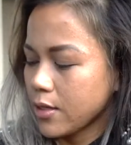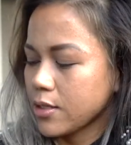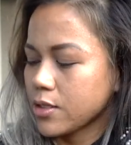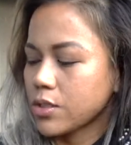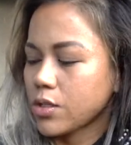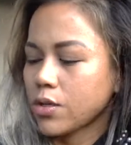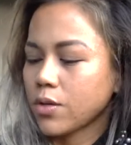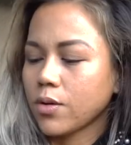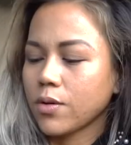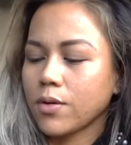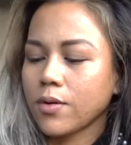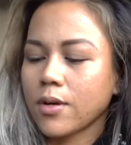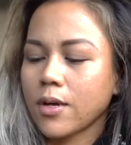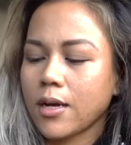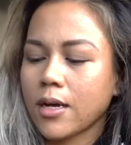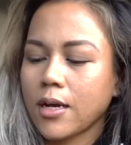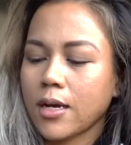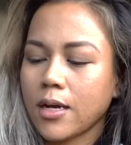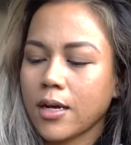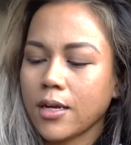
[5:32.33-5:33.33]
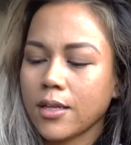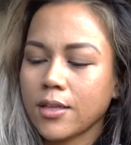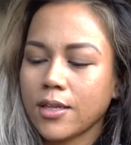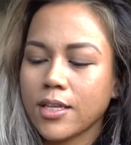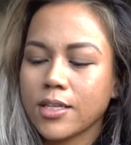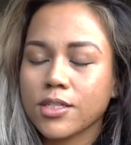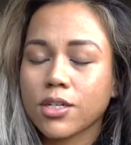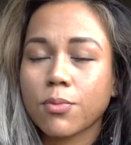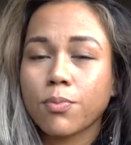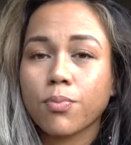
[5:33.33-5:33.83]
So uh,
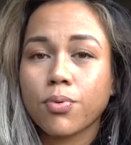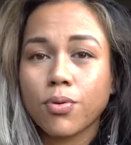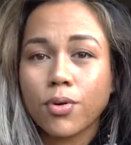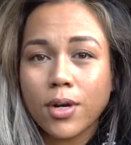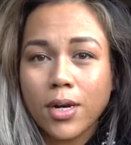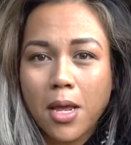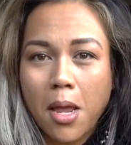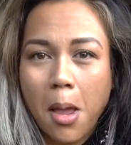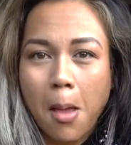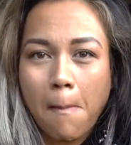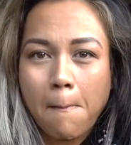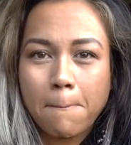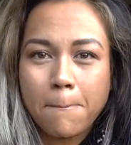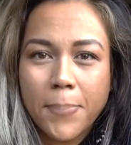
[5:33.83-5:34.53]
these are pretty